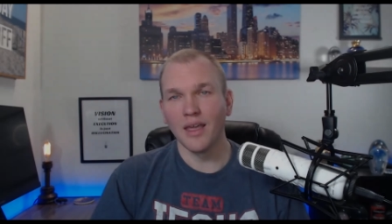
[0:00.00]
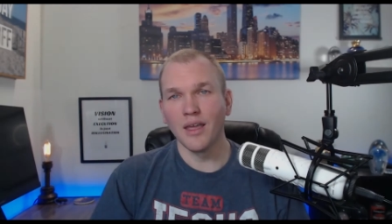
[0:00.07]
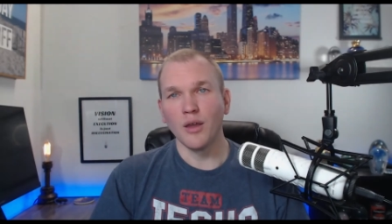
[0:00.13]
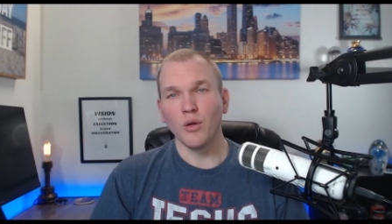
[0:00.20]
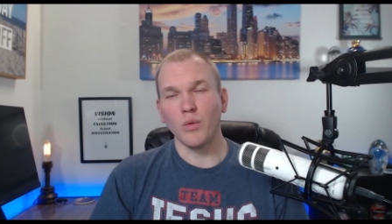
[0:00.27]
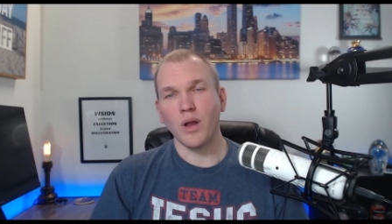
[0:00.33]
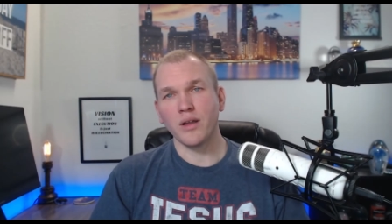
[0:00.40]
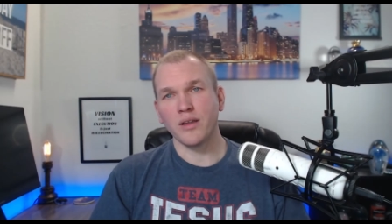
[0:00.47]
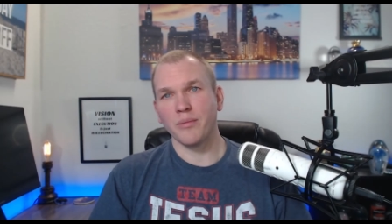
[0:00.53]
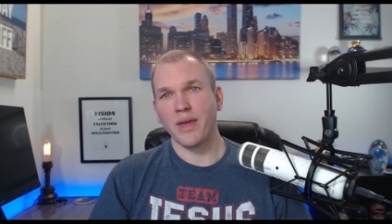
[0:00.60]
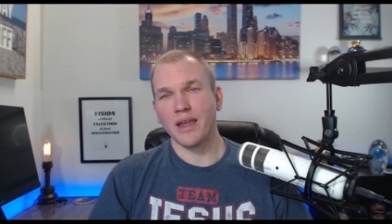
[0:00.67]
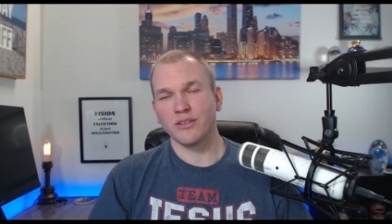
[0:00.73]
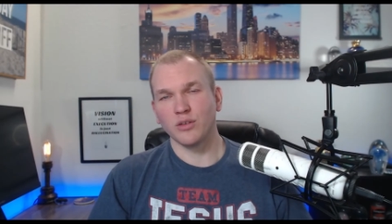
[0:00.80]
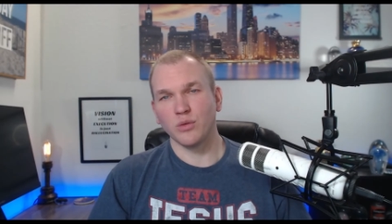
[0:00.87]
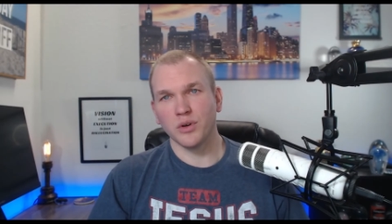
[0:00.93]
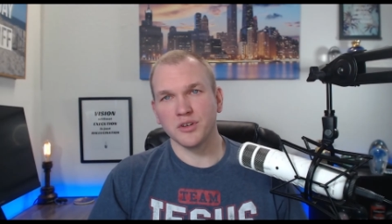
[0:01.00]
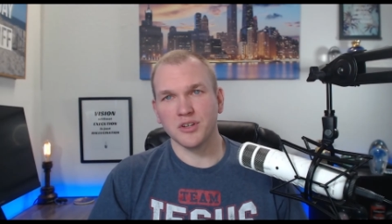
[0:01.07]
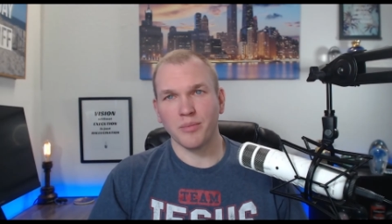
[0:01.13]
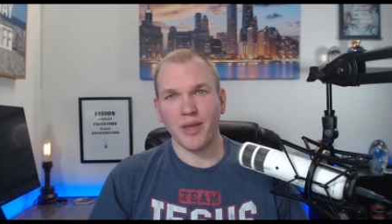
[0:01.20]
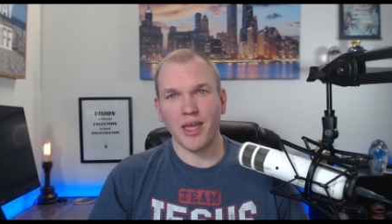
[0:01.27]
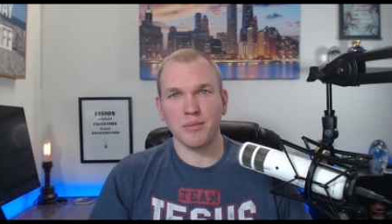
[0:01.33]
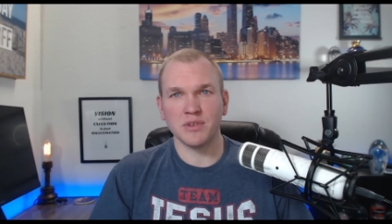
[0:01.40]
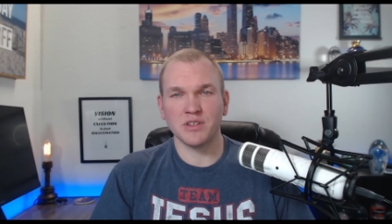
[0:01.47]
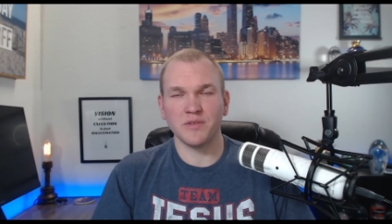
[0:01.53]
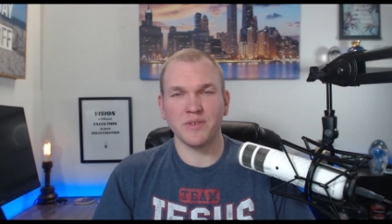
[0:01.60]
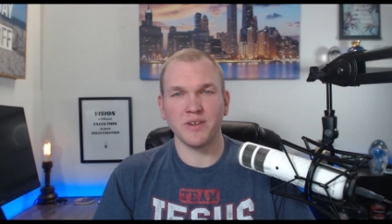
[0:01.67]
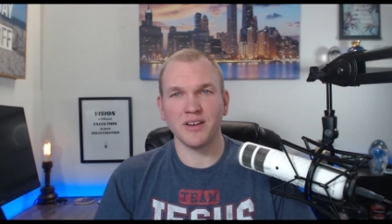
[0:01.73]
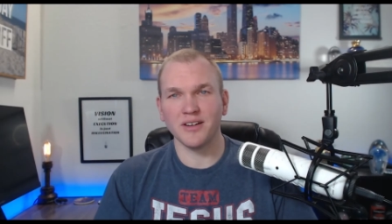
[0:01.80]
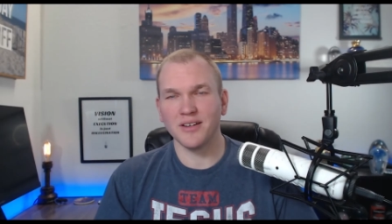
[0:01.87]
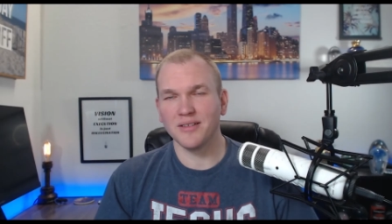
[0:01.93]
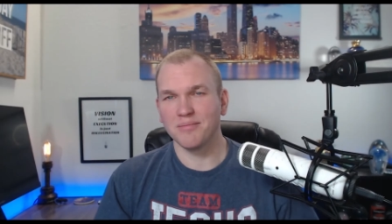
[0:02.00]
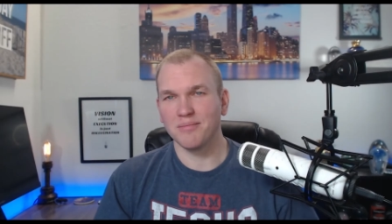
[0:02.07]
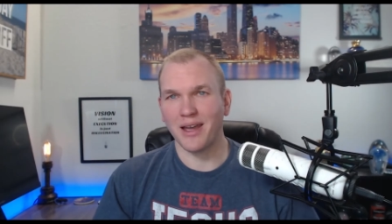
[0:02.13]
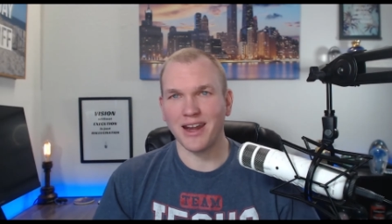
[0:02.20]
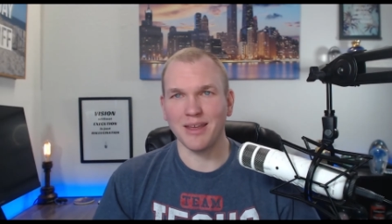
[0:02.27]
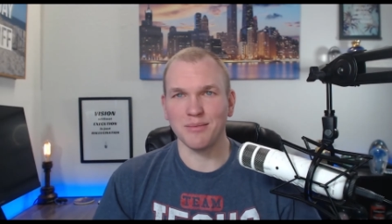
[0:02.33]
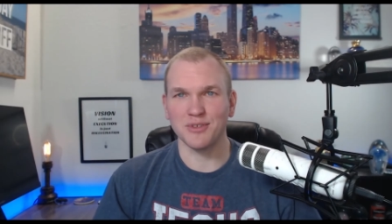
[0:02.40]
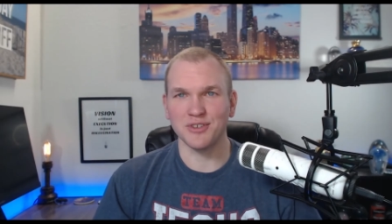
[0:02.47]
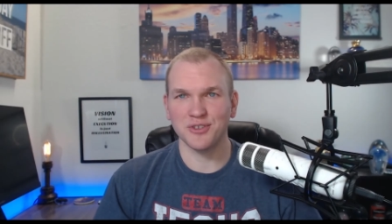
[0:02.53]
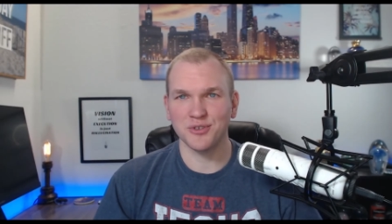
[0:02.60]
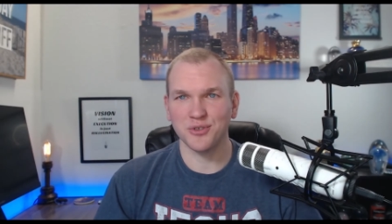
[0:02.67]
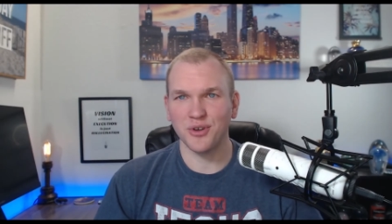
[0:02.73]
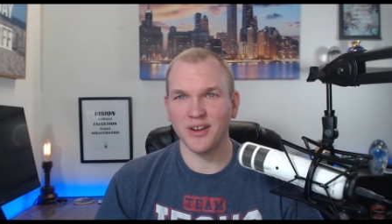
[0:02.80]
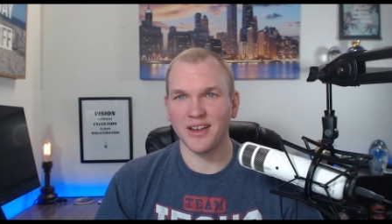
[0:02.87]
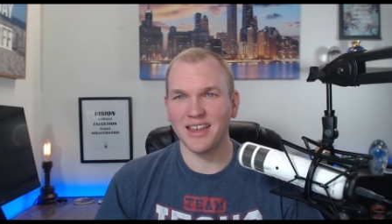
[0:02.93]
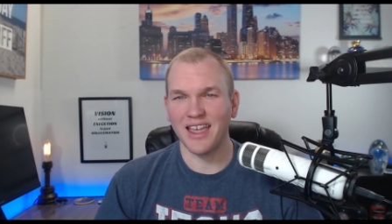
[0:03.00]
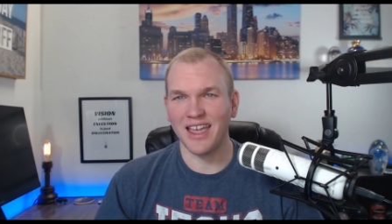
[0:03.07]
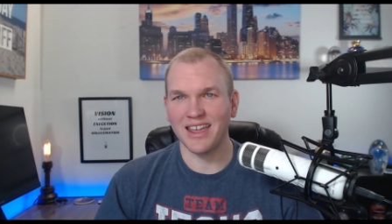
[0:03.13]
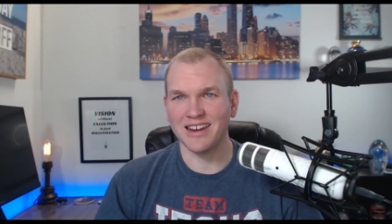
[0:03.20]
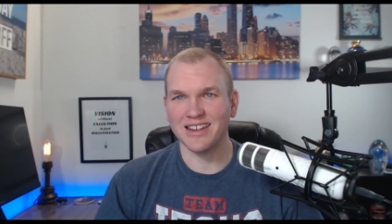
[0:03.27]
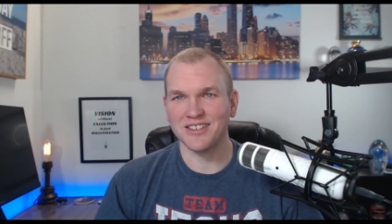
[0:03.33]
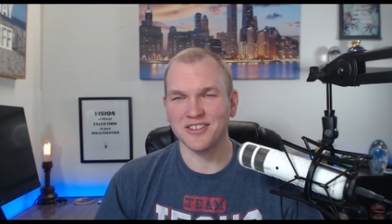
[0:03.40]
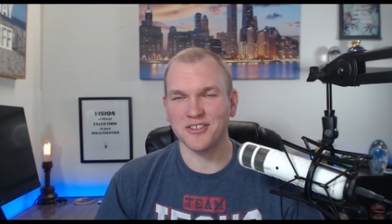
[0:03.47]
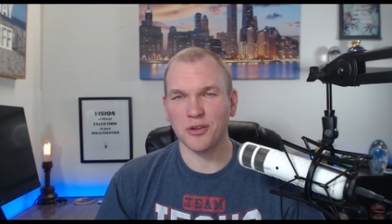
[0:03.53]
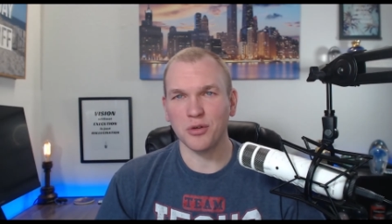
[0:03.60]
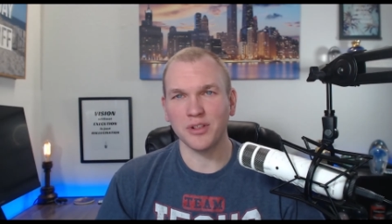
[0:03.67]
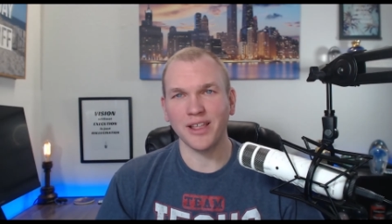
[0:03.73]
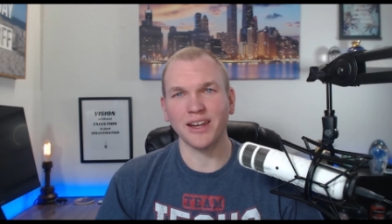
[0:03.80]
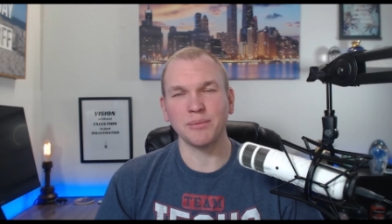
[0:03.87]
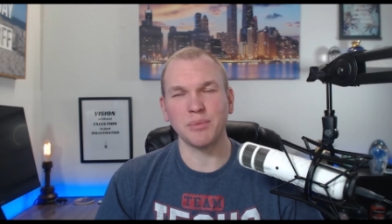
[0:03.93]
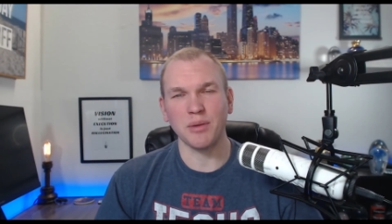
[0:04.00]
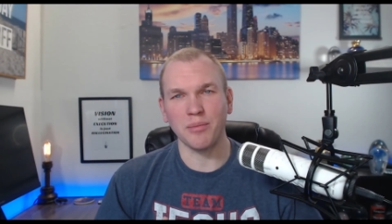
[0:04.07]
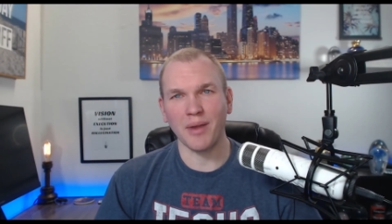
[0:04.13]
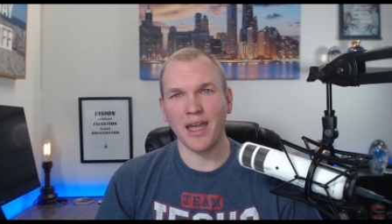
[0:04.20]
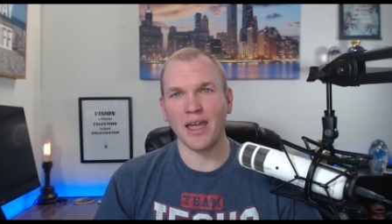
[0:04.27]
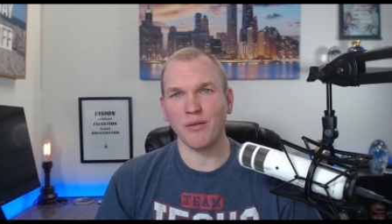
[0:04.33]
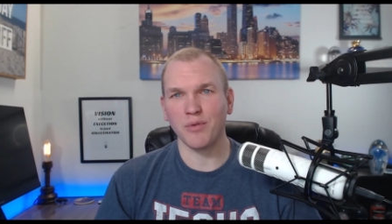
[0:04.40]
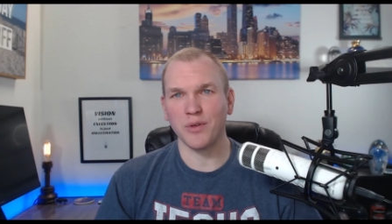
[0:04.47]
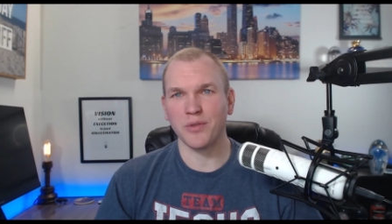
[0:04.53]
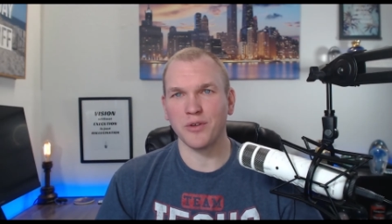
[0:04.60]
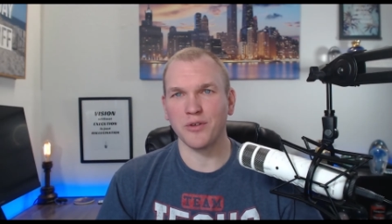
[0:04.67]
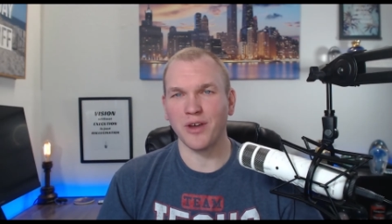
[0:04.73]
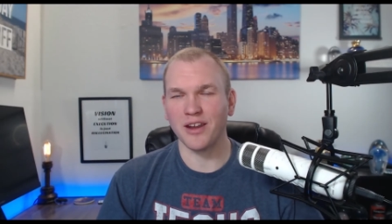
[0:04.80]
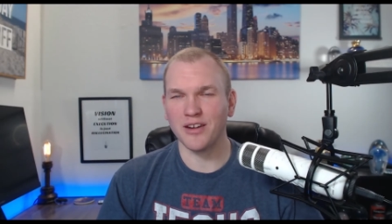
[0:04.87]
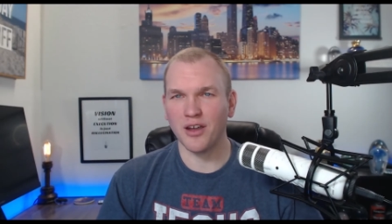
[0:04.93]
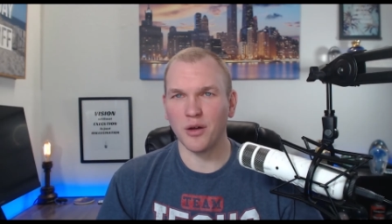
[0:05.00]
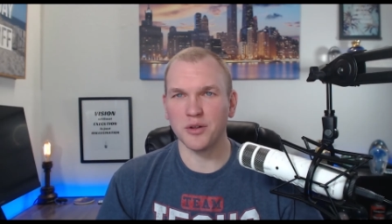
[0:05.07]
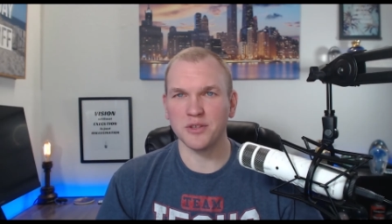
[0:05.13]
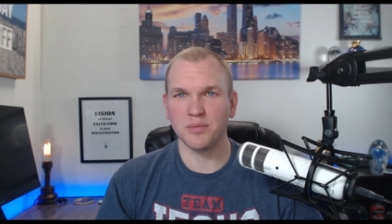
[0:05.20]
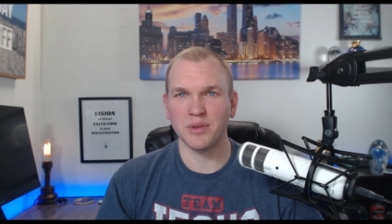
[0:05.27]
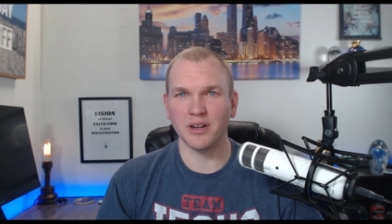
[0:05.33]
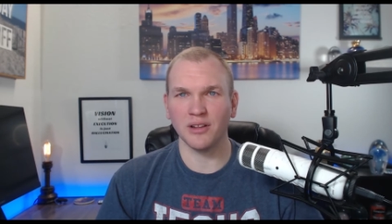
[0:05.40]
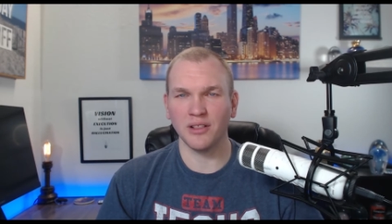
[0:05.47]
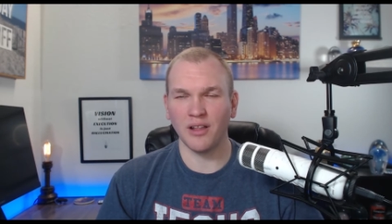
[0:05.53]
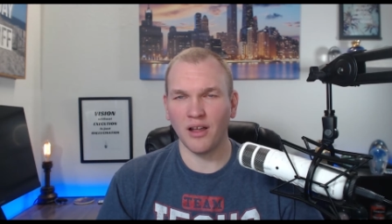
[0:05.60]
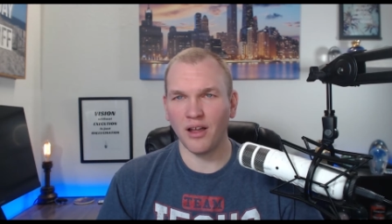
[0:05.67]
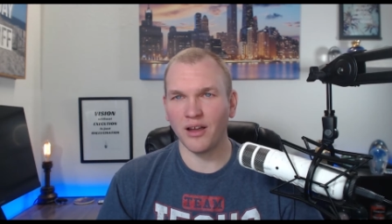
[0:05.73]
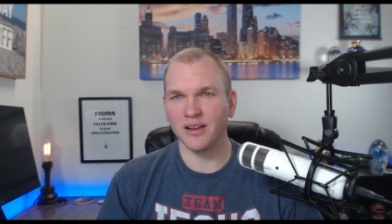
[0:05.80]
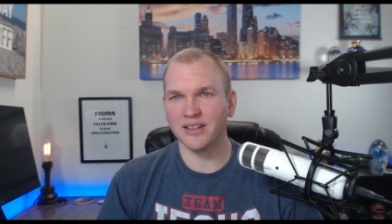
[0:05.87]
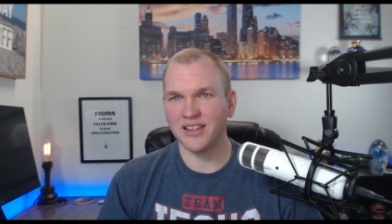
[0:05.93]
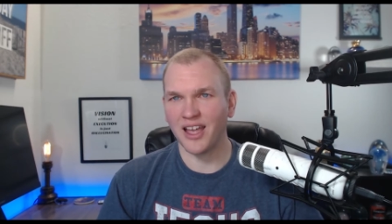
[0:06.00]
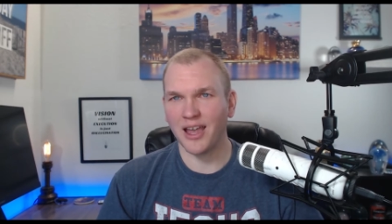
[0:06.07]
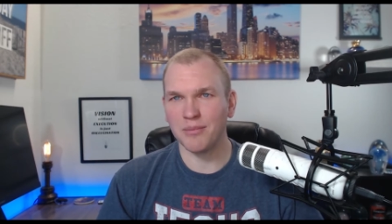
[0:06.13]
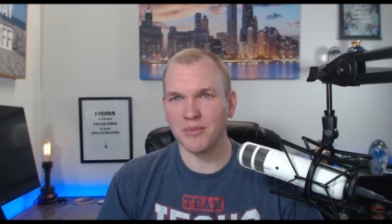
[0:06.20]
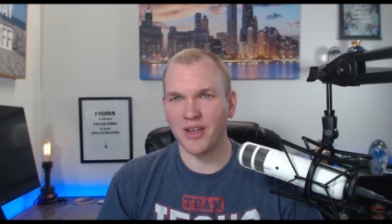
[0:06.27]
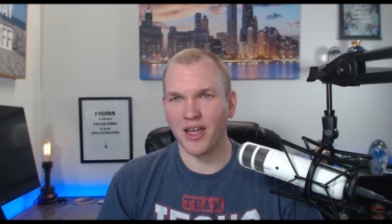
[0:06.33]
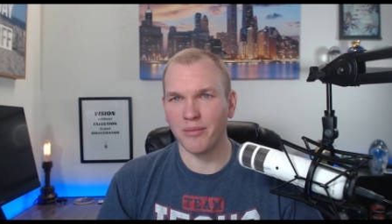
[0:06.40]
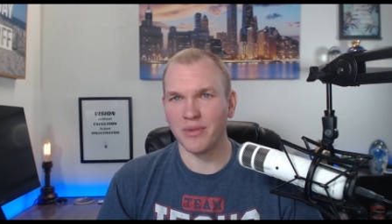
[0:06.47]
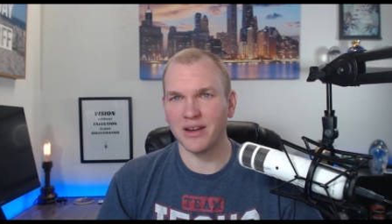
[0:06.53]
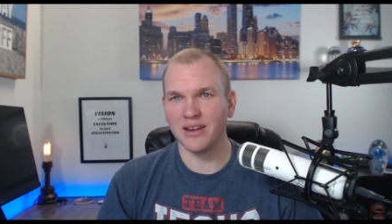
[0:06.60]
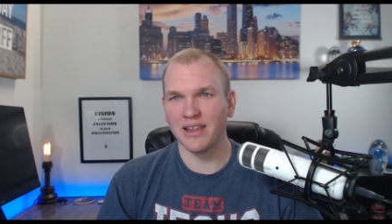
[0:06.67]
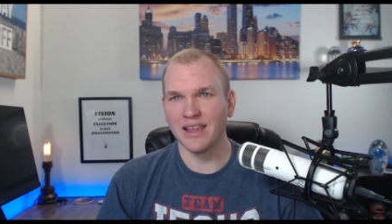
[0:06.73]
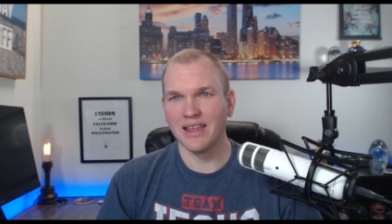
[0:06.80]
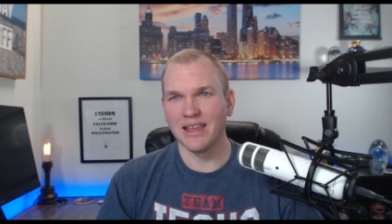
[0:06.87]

Welcome back to Worship Atmosphere. My name is Troy, and it's so glad to be back with you. I know it's been a long time coming.